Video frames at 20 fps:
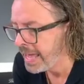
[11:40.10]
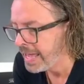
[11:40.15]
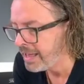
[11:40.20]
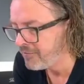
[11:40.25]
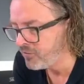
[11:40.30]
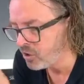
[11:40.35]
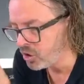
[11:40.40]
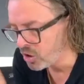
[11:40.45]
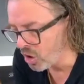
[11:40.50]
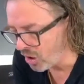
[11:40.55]

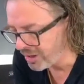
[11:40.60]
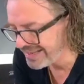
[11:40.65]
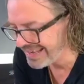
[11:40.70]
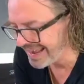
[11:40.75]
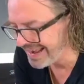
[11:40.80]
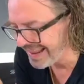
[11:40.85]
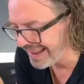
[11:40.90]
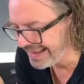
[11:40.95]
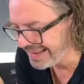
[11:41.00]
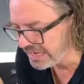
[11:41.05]
If you don't
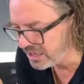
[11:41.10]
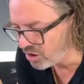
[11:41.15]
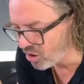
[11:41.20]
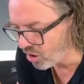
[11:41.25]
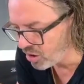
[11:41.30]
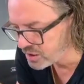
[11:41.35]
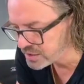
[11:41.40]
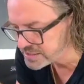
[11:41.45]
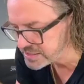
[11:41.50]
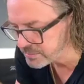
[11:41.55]
get any
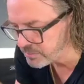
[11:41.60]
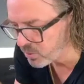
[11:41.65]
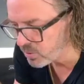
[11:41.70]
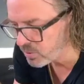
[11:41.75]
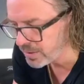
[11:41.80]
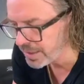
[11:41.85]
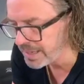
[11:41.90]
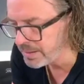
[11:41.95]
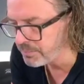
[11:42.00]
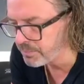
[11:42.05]

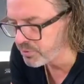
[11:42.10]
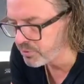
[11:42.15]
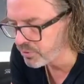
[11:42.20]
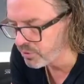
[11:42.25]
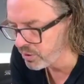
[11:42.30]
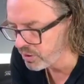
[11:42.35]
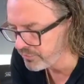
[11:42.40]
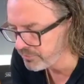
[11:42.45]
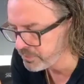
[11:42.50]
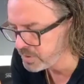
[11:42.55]
noticeable
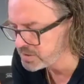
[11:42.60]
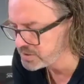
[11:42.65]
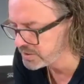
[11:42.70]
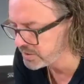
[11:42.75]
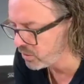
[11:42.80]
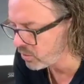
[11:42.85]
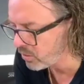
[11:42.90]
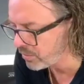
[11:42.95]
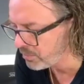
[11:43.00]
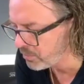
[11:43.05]
improvement
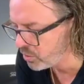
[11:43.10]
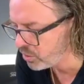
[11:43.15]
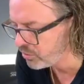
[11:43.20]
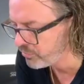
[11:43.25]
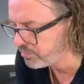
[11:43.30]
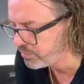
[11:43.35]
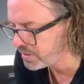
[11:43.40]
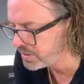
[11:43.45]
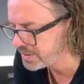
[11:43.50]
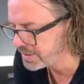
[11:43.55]
or
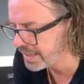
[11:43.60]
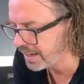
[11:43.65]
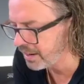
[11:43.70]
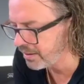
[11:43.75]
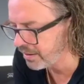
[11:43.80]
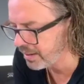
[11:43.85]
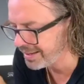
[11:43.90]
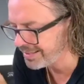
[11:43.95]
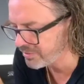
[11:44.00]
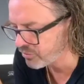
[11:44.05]
movement
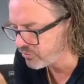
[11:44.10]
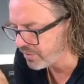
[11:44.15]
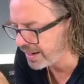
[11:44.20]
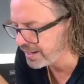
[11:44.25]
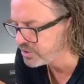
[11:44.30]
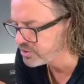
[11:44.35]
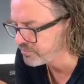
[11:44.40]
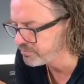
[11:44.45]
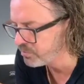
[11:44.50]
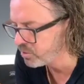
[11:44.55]
in the
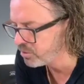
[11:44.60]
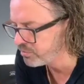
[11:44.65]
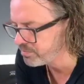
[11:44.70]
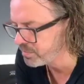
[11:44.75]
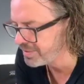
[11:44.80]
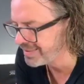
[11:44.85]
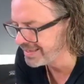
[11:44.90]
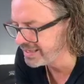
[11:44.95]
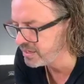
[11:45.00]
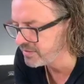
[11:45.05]
range of
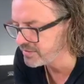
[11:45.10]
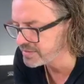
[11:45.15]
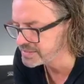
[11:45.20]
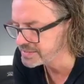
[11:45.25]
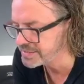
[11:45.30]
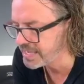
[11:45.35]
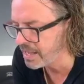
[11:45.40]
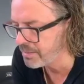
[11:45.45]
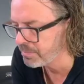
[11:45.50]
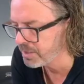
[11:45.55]
movement that you've
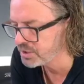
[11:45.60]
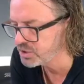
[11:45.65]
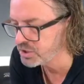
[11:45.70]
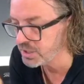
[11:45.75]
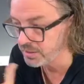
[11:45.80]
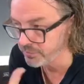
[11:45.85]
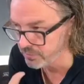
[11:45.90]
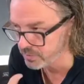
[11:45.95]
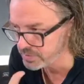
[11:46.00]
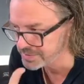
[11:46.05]
established,
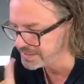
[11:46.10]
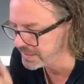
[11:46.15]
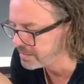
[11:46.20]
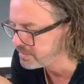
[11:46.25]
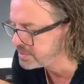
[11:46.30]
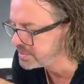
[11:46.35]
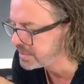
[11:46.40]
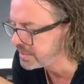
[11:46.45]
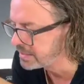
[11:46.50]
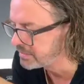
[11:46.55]
if it was
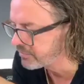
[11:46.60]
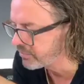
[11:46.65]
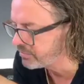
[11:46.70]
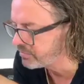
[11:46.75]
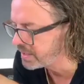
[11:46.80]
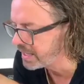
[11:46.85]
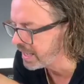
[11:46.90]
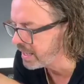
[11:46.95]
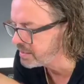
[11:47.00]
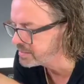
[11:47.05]
limited from
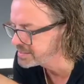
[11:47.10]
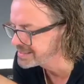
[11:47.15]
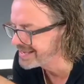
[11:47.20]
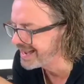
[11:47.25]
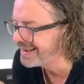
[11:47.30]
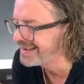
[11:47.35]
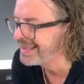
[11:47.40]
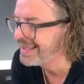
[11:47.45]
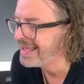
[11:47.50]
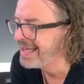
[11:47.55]
the
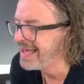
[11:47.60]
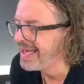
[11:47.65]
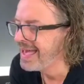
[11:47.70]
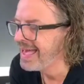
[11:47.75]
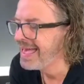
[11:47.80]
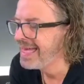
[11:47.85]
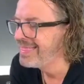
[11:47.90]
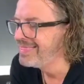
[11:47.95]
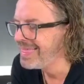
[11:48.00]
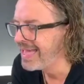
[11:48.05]
outset,
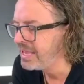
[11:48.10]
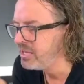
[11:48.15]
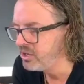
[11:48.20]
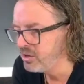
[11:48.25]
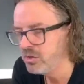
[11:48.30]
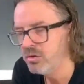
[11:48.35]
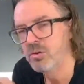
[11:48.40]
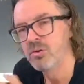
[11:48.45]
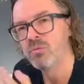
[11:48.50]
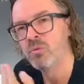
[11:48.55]

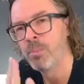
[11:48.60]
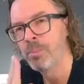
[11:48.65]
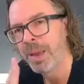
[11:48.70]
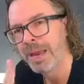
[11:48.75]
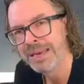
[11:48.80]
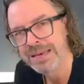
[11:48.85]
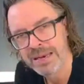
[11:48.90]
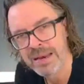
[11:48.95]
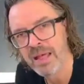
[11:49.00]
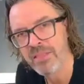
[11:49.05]
then
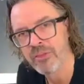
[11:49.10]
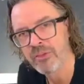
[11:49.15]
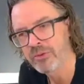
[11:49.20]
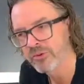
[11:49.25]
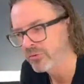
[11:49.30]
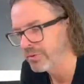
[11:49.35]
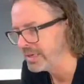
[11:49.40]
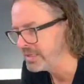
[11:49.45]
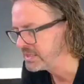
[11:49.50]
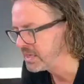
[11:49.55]
repeat another
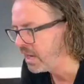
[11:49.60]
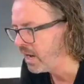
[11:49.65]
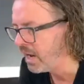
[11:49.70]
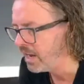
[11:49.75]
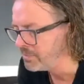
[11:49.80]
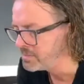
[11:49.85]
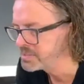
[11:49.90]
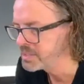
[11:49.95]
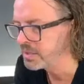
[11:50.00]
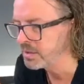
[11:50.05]
3
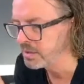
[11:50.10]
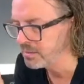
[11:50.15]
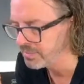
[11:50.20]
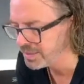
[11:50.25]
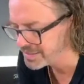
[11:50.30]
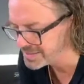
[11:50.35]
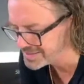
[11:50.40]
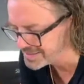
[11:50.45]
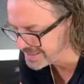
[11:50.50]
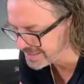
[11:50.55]
times. So it'll
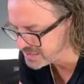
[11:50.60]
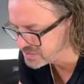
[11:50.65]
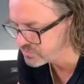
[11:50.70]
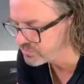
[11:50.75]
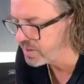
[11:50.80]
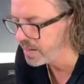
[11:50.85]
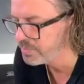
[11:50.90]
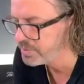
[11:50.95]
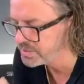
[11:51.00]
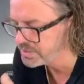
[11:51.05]
be 6
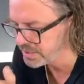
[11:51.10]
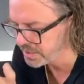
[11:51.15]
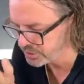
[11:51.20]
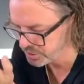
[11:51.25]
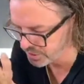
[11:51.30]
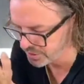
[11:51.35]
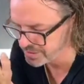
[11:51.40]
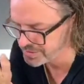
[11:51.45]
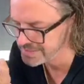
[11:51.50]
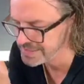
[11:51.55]

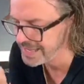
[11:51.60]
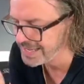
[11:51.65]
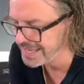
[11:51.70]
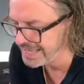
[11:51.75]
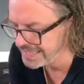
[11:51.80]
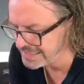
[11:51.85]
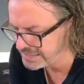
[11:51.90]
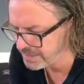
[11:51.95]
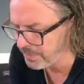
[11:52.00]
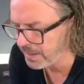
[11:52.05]
repetitions.
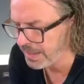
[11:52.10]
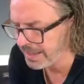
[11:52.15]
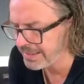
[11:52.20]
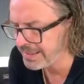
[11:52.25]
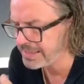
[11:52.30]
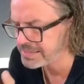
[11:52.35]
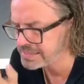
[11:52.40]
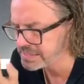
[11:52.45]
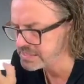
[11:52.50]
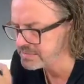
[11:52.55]
Typically,
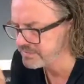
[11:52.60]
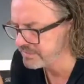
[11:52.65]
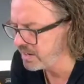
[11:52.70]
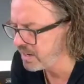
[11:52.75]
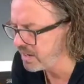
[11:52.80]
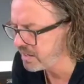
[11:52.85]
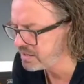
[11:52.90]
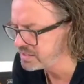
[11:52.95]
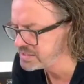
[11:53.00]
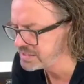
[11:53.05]
that's as
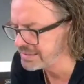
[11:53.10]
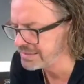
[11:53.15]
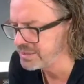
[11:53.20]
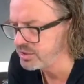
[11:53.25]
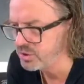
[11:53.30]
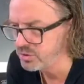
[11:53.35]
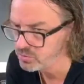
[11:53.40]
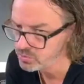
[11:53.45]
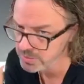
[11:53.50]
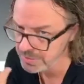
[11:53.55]
far as
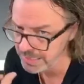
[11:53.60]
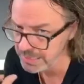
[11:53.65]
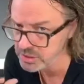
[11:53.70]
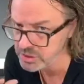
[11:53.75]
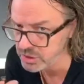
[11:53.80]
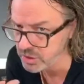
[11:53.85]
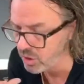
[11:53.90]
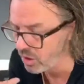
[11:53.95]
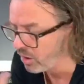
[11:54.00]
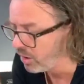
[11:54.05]
you need
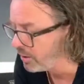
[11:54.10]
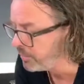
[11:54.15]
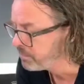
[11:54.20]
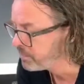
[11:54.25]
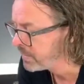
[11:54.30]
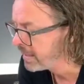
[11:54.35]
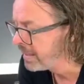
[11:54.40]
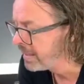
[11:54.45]
to go.